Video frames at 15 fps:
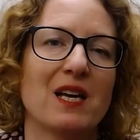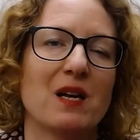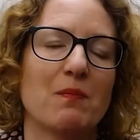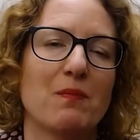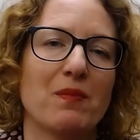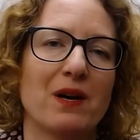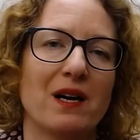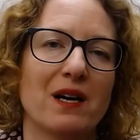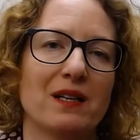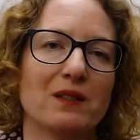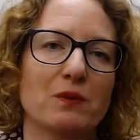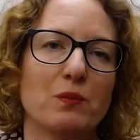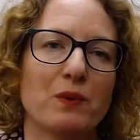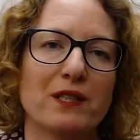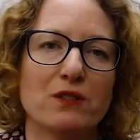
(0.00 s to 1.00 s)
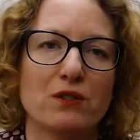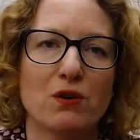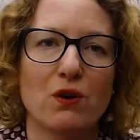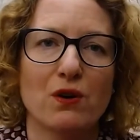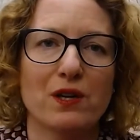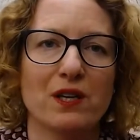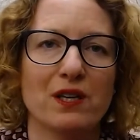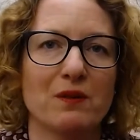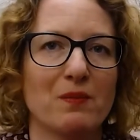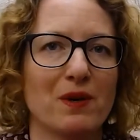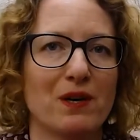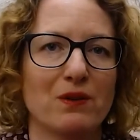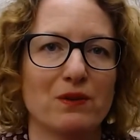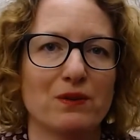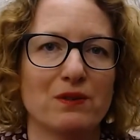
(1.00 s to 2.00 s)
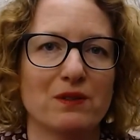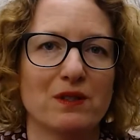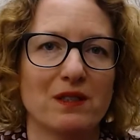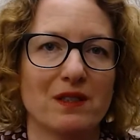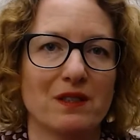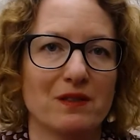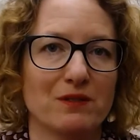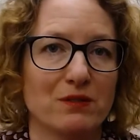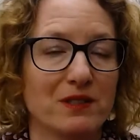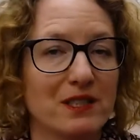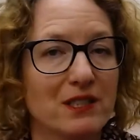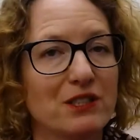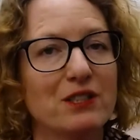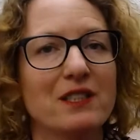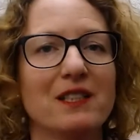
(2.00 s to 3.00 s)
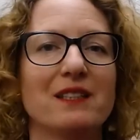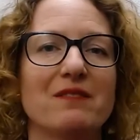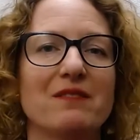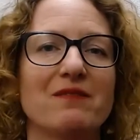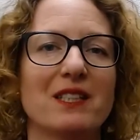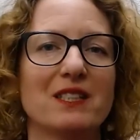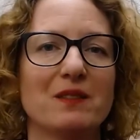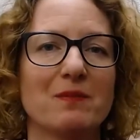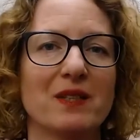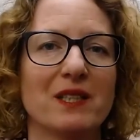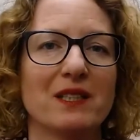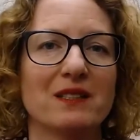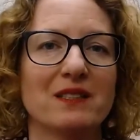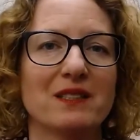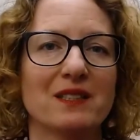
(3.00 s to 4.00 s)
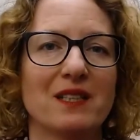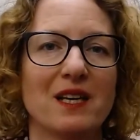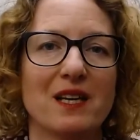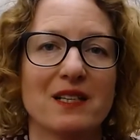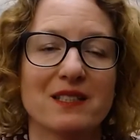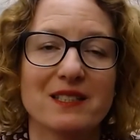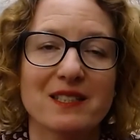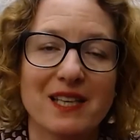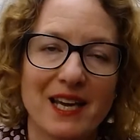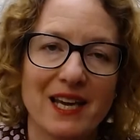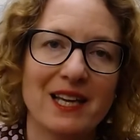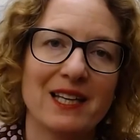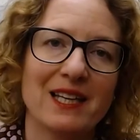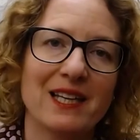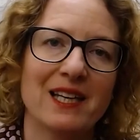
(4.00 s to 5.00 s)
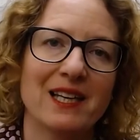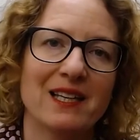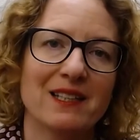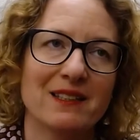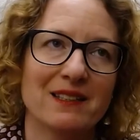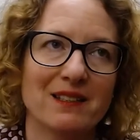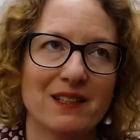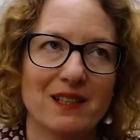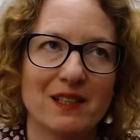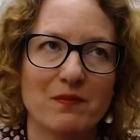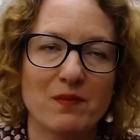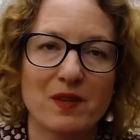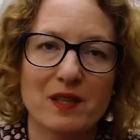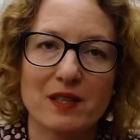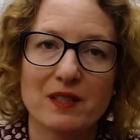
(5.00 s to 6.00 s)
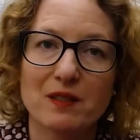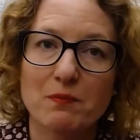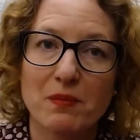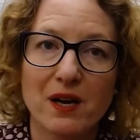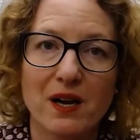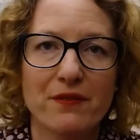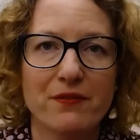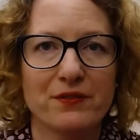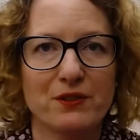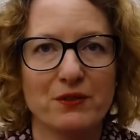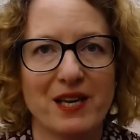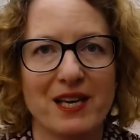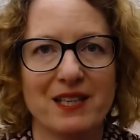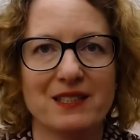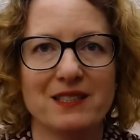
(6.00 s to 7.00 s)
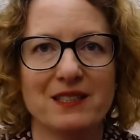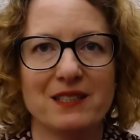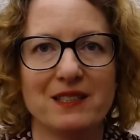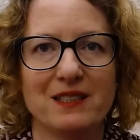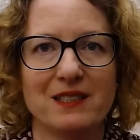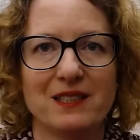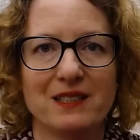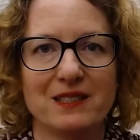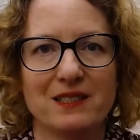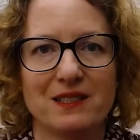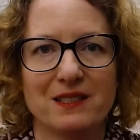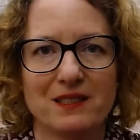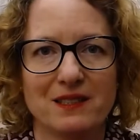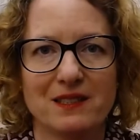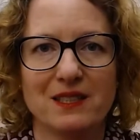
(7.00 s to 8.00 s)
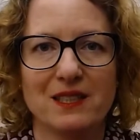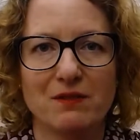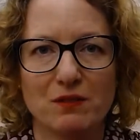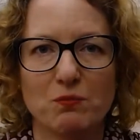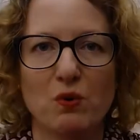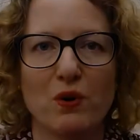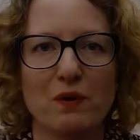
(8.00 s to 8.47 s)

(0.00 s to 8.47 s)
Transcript: But when talking about traditional investments, scaling and the path to exit is even more